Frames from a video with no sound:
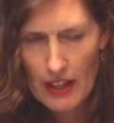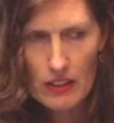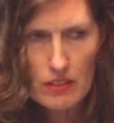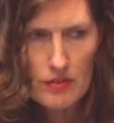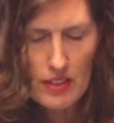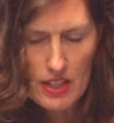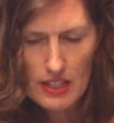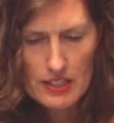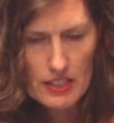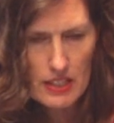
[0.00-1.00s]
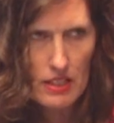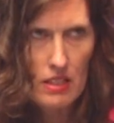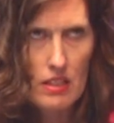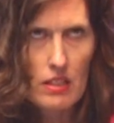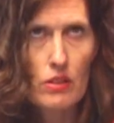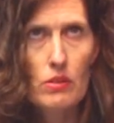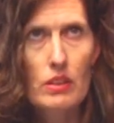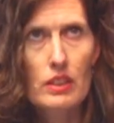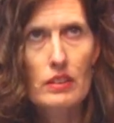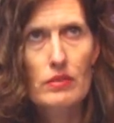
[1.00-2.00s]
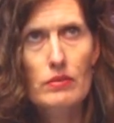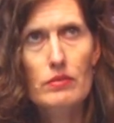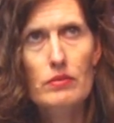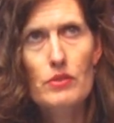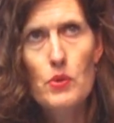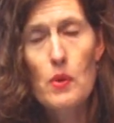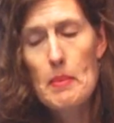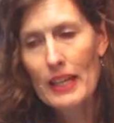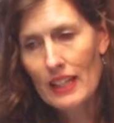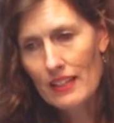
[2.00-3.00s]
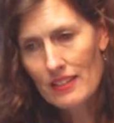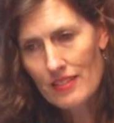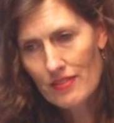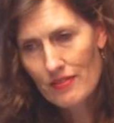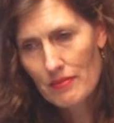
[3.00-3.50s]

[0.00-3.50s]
out of the ideas that you're swimming in,